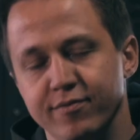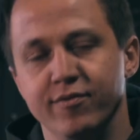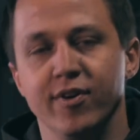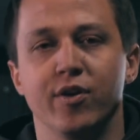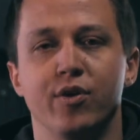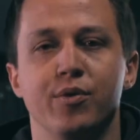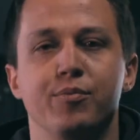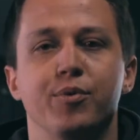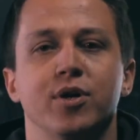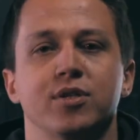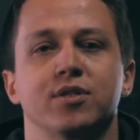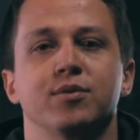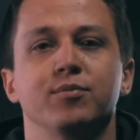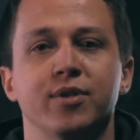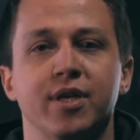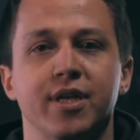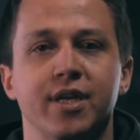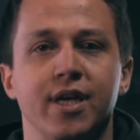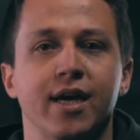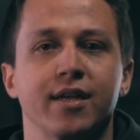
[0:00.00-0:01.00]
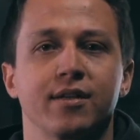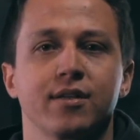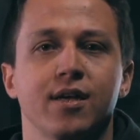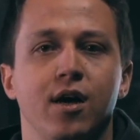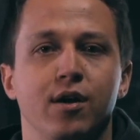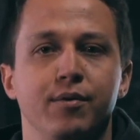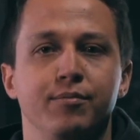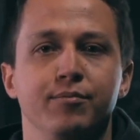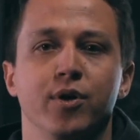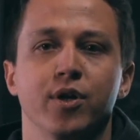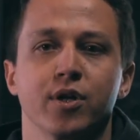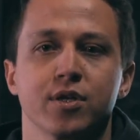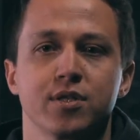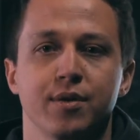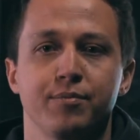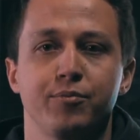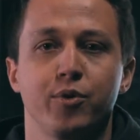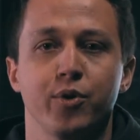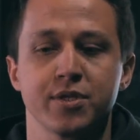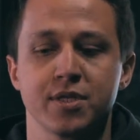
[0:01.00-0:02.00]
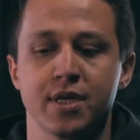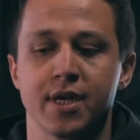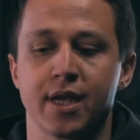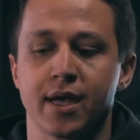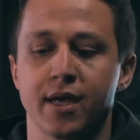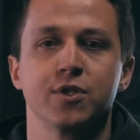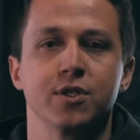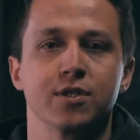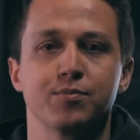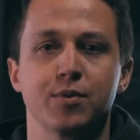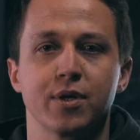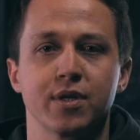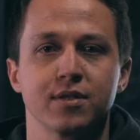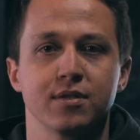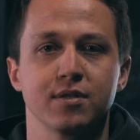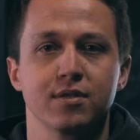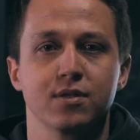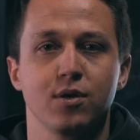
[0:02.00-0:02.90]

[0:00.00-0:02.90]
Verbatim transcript: very possible that he had carbon monoxide poisoning. Just because it's